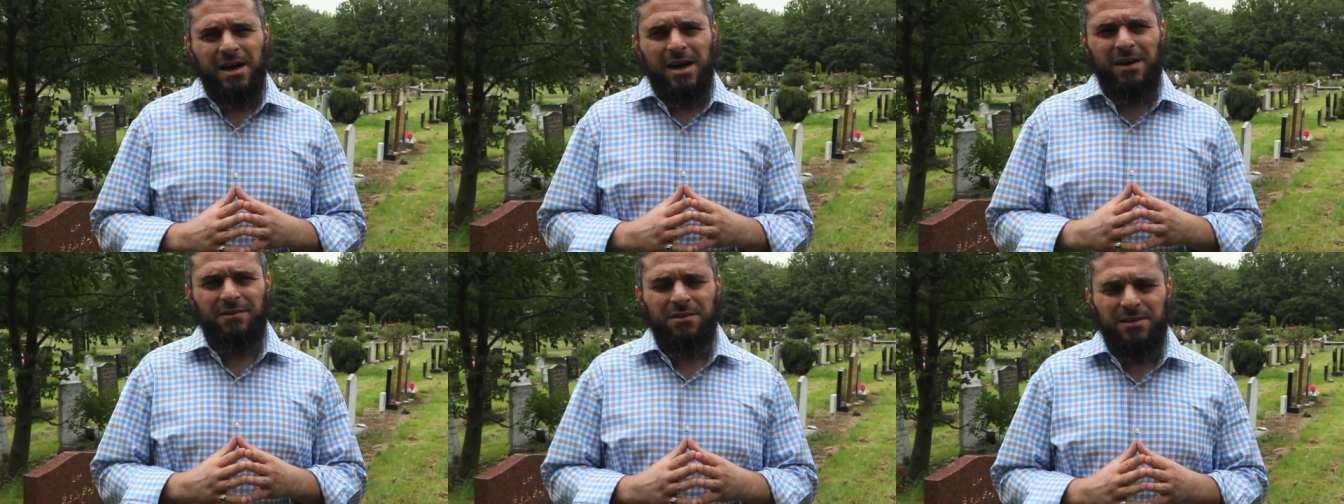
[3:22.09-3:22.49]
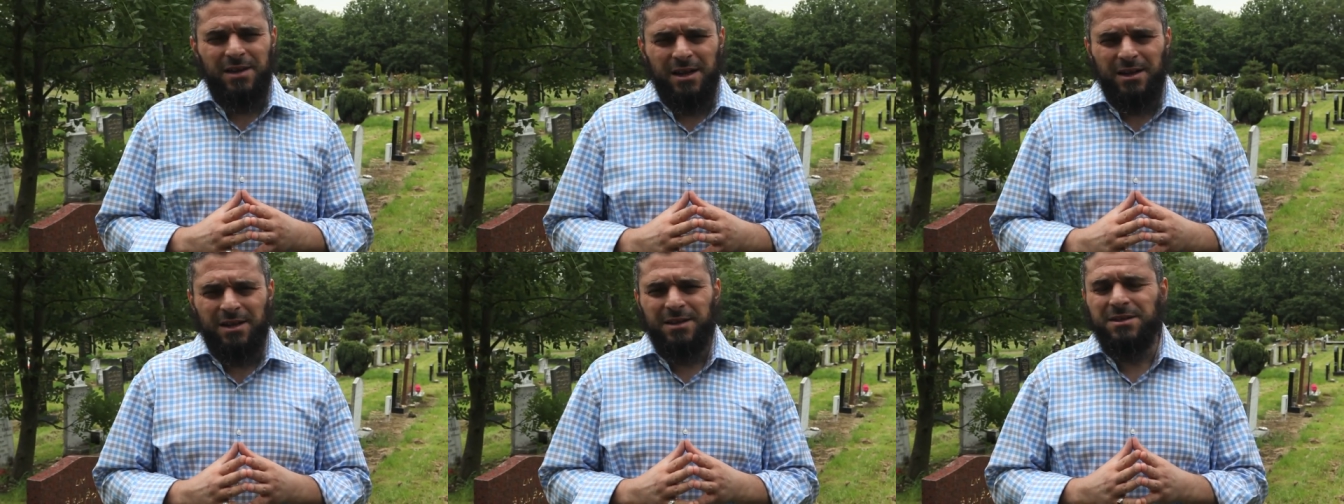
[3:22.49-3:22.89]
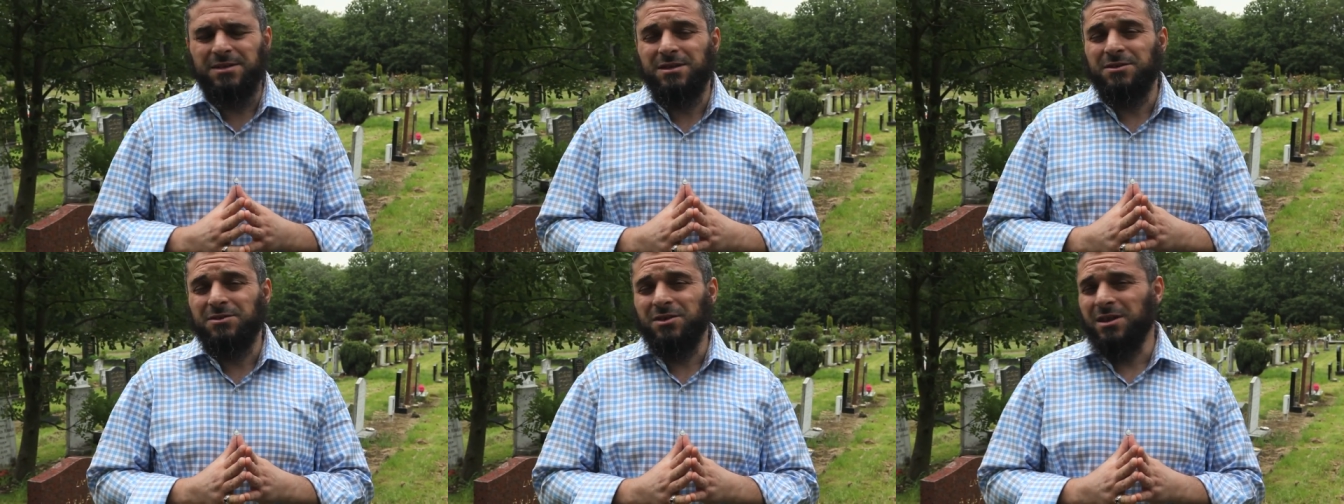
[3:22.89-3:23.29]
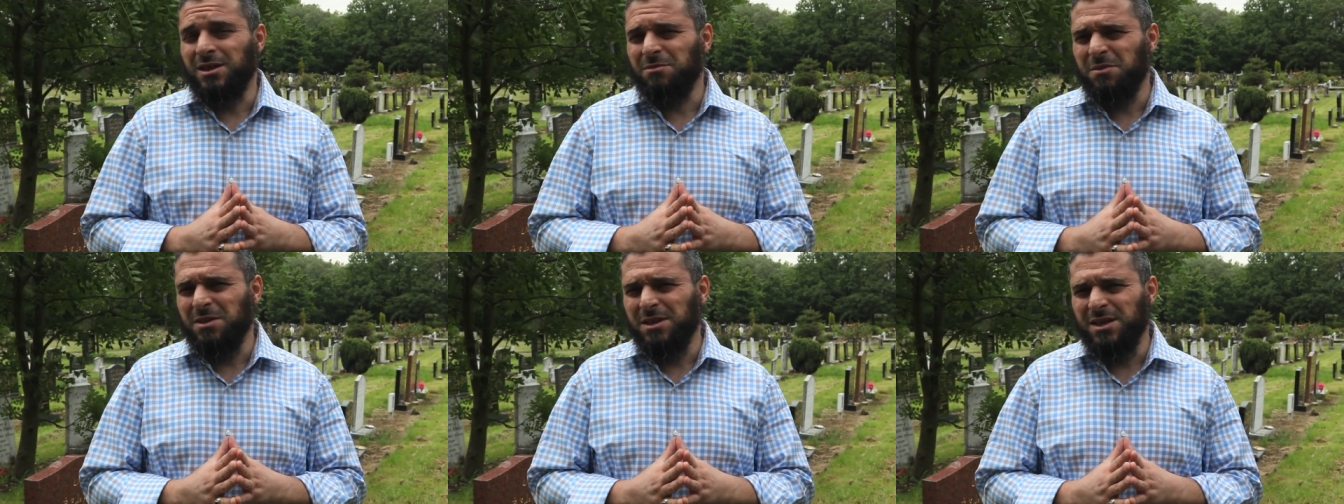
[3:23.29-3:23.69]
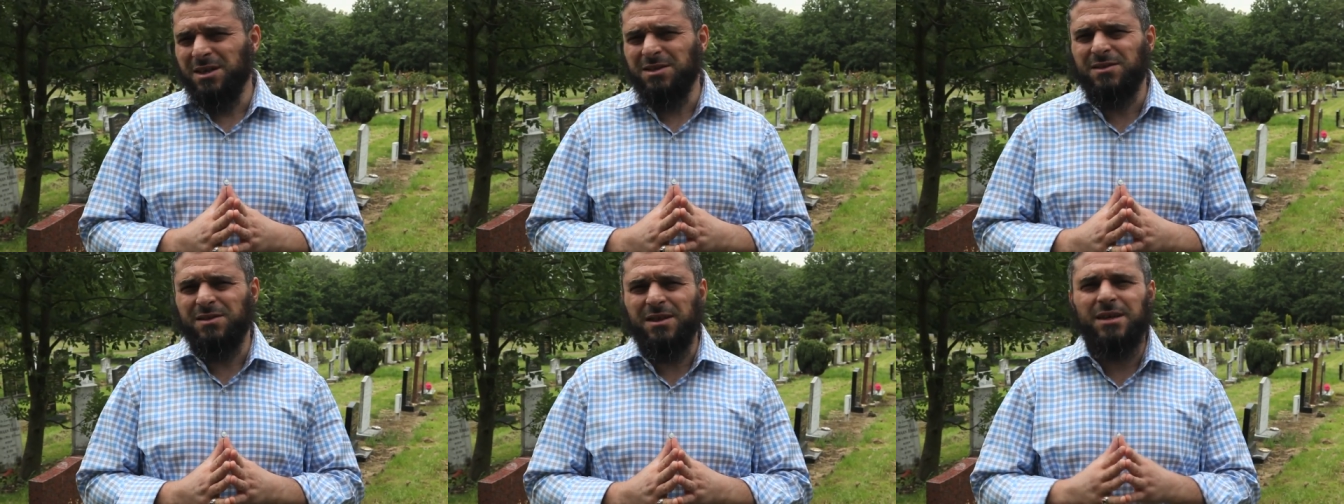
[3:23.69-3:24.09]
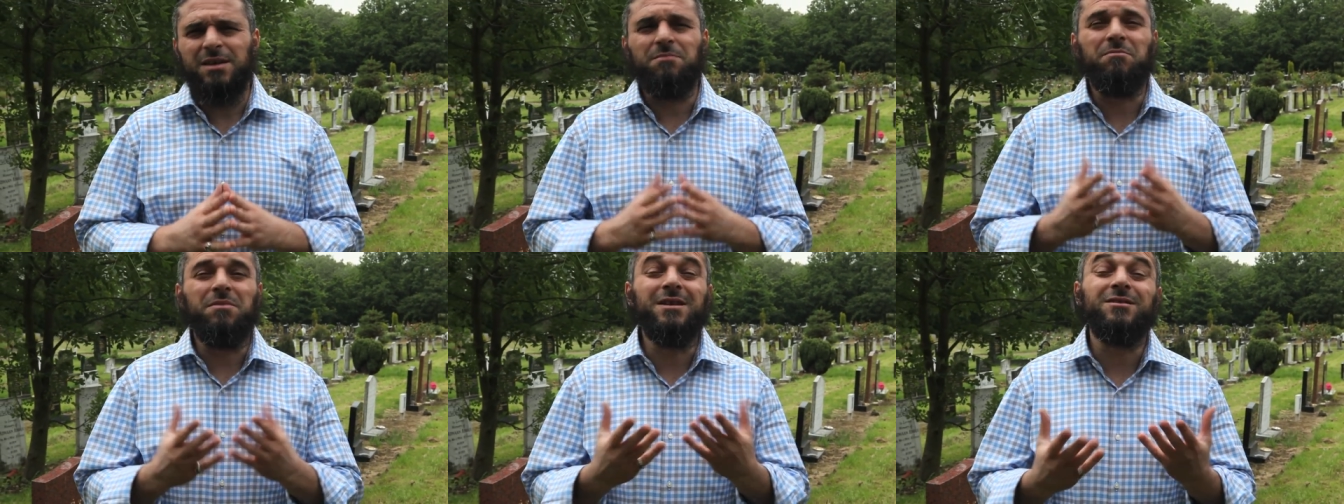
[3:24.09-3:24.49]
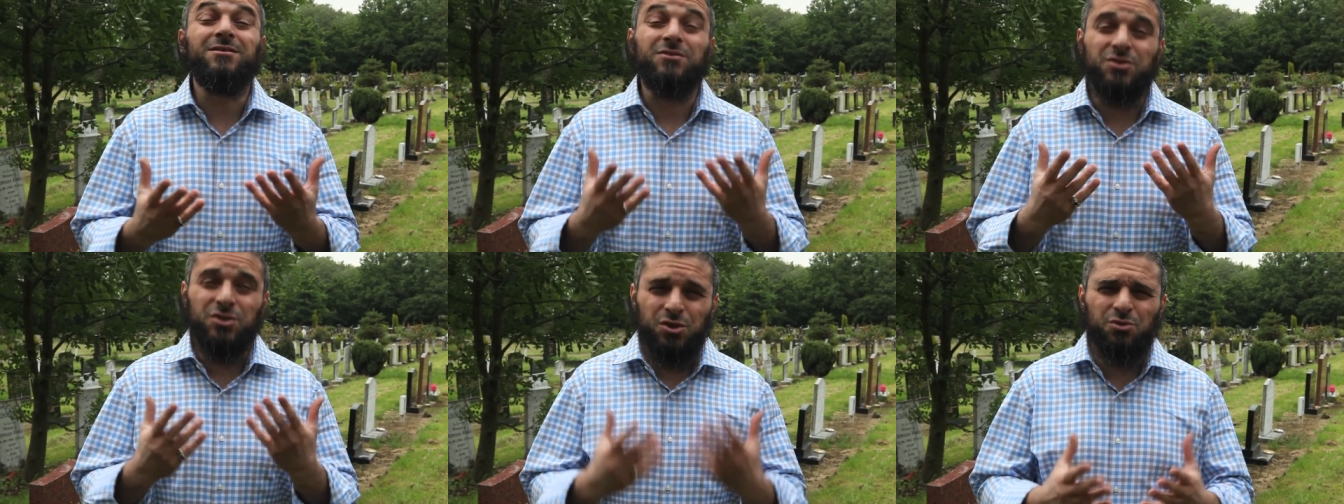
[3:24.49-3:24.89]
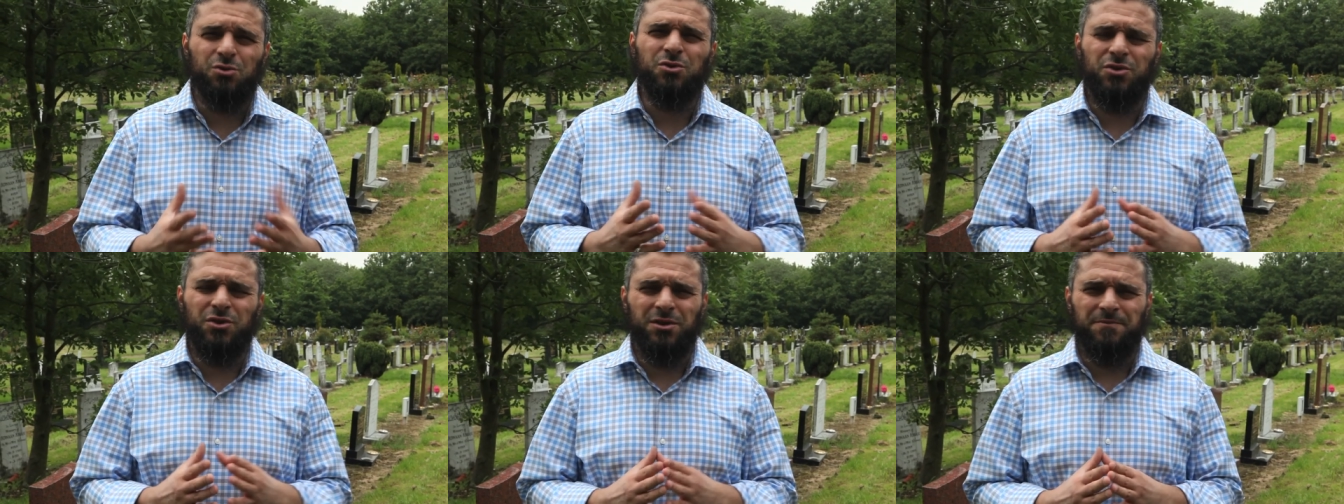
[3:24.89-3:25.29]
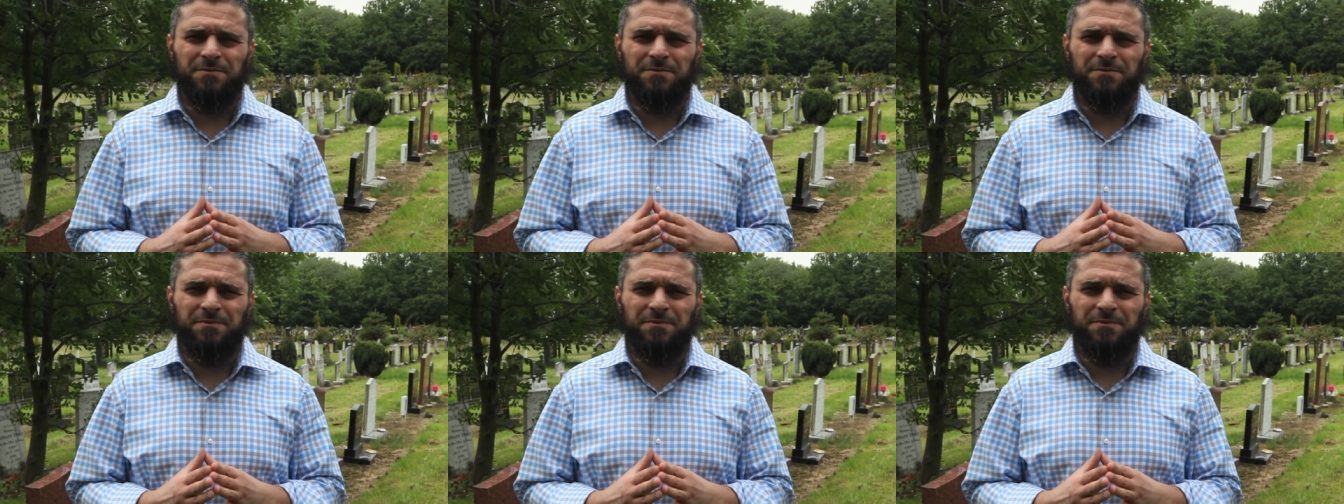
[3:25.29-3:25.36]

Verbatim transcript: After that, ladies and gentlemen, is the bitter truth.